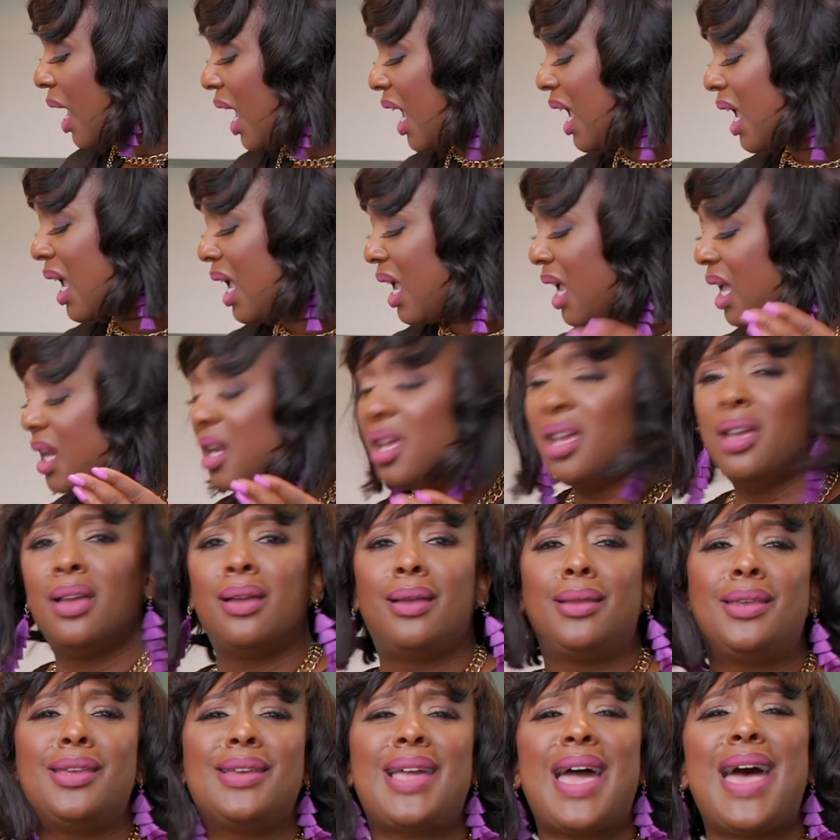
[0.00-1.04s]
And
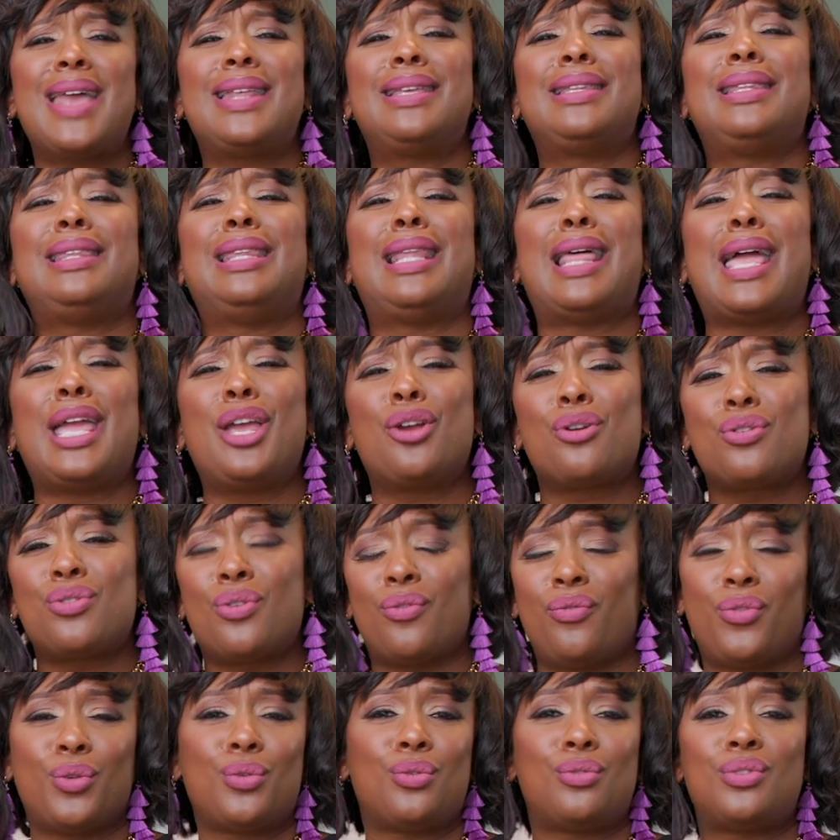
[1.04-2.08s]
you gotta layer
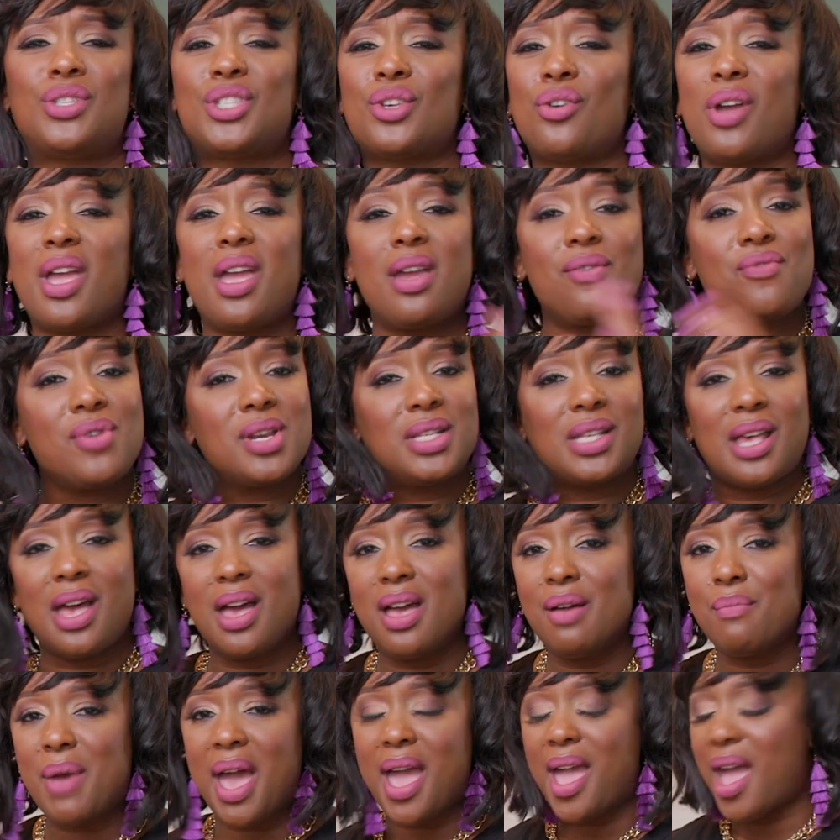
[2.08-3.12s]
the food. So every
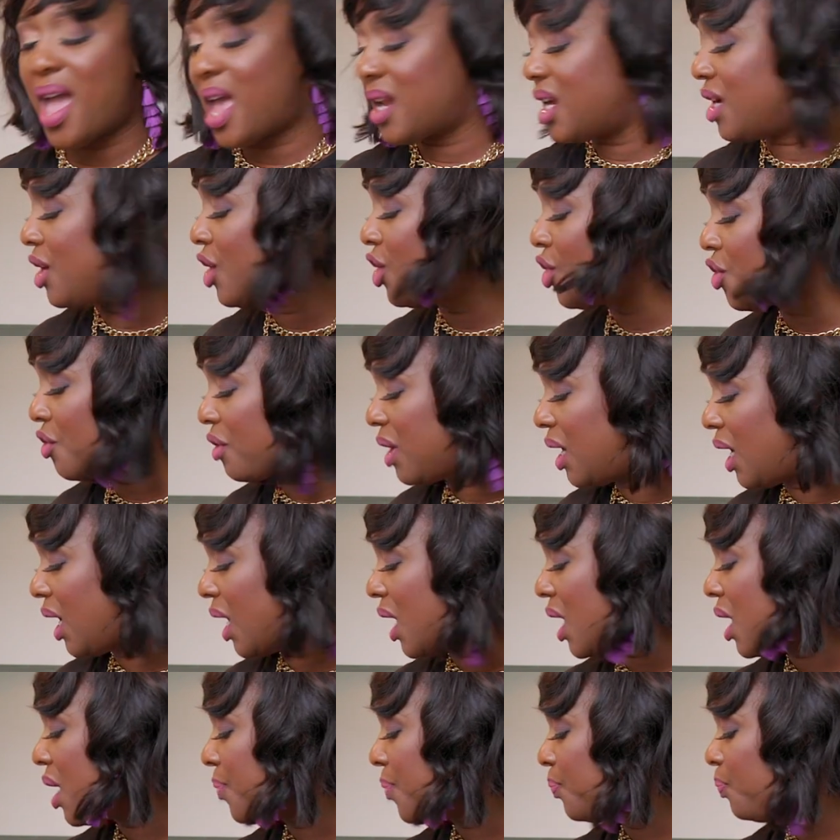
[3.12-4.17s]
time I add an
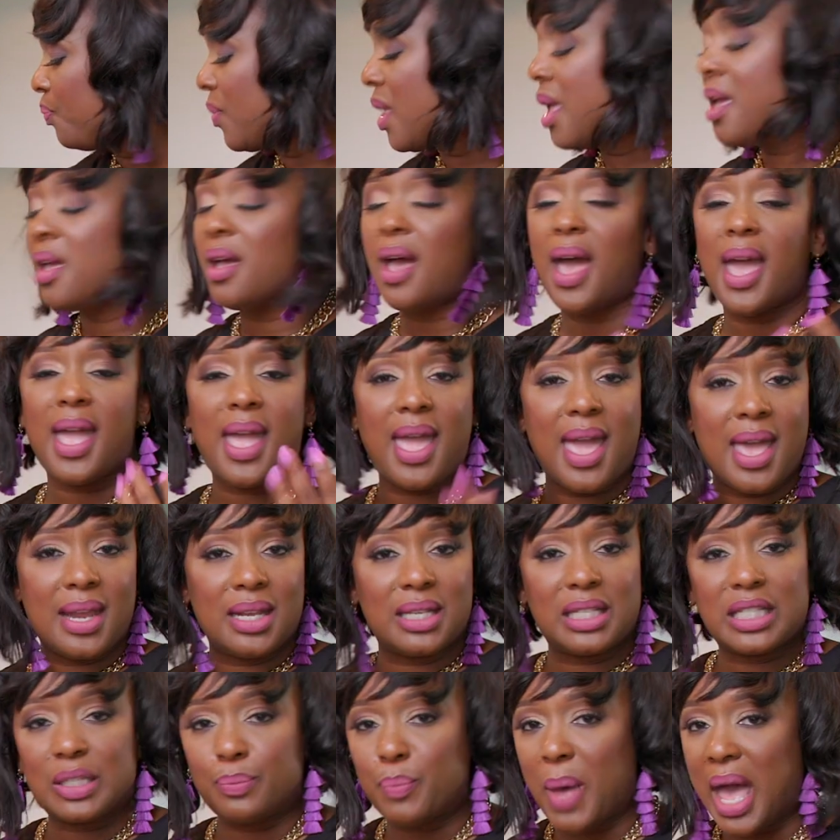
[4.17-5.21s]
ingredient, I add
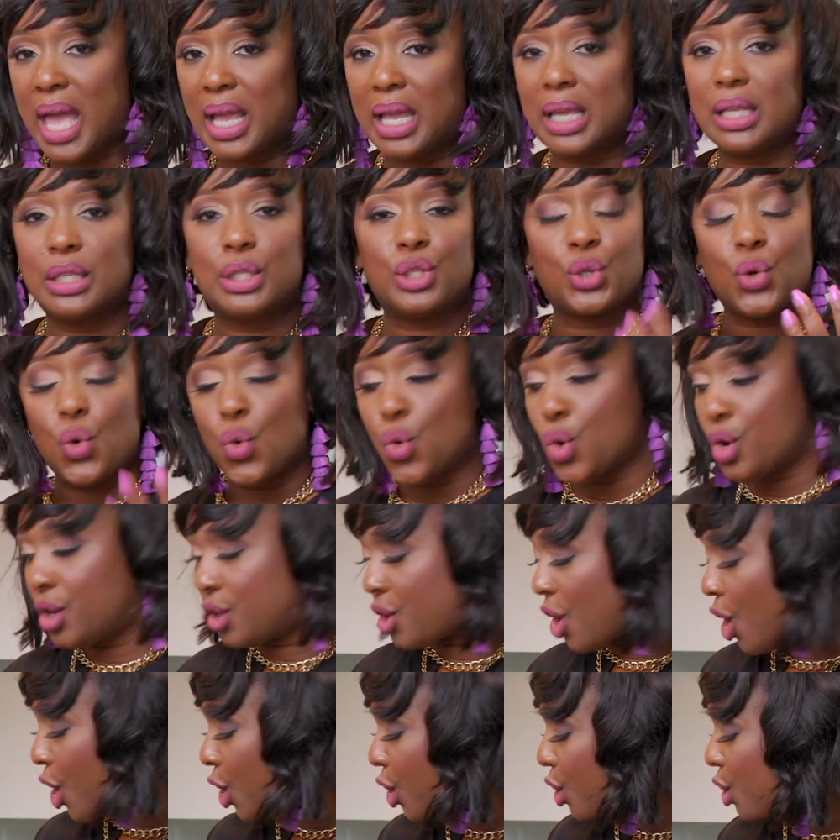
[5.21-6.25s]
a spice or
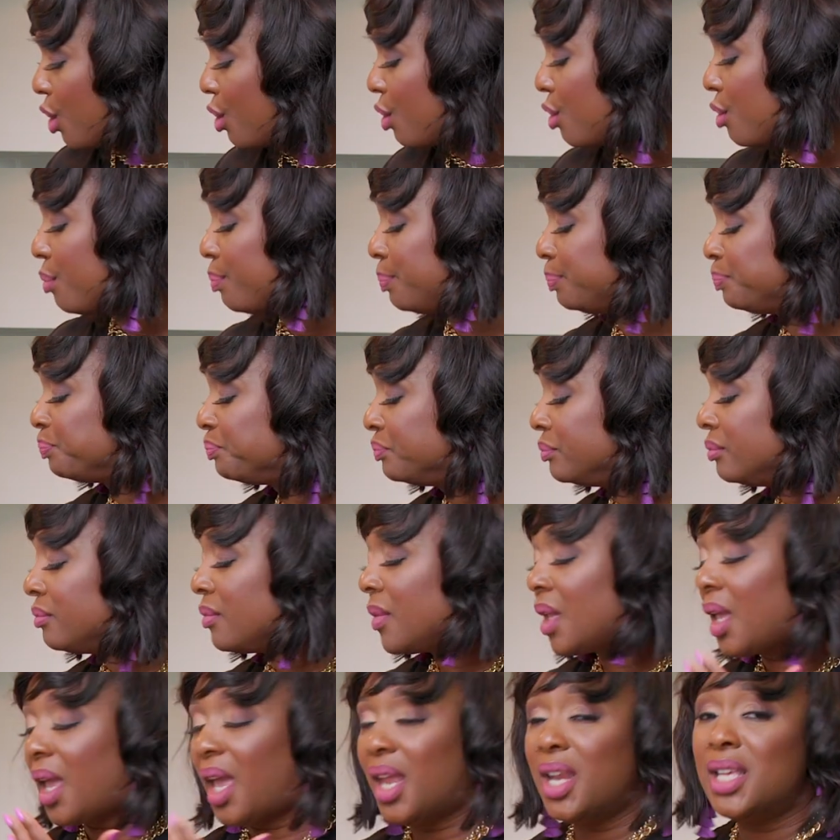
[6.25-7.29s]
an herb,
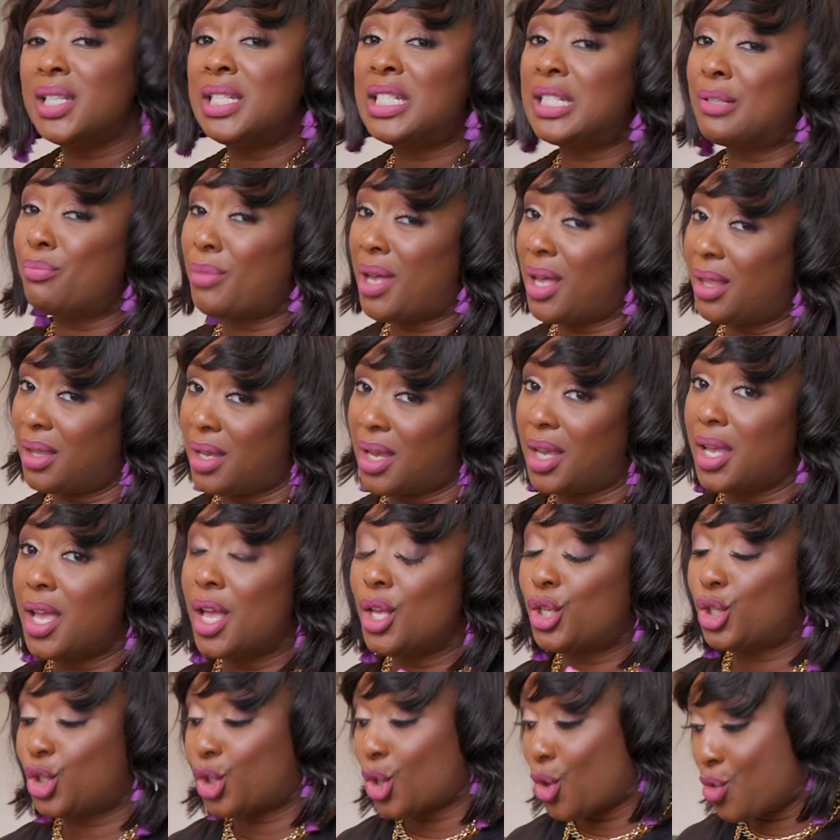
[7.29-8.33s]
and it's smelling
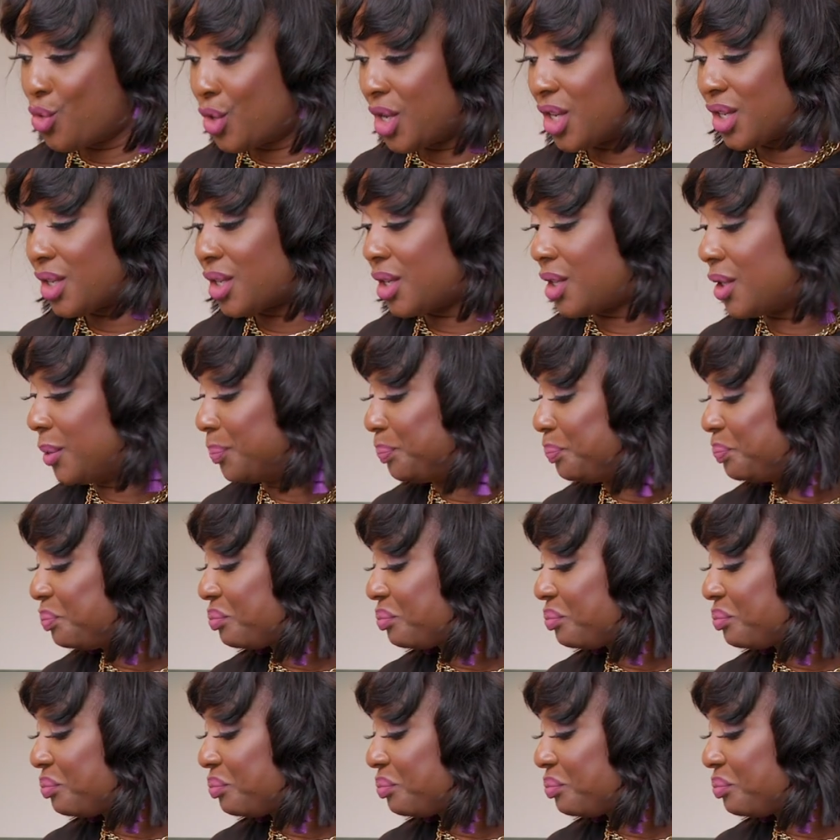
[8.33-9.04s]
so good.